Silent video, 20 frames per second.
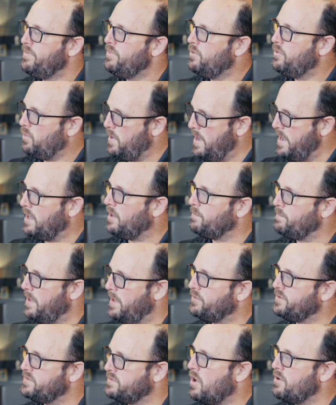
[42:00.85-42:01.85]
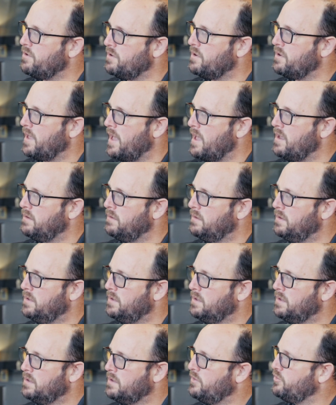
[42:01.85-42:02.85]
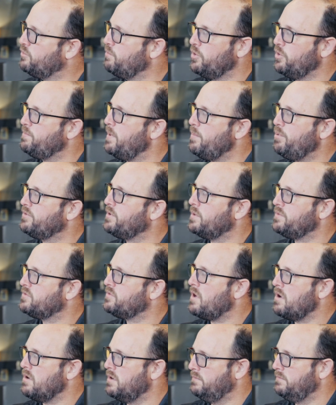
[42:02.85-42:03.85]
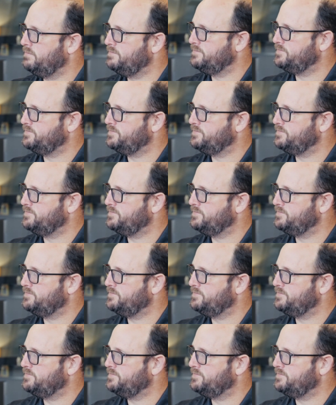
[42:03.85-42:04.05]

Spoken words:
the white belt is harder to get, because most people don't start.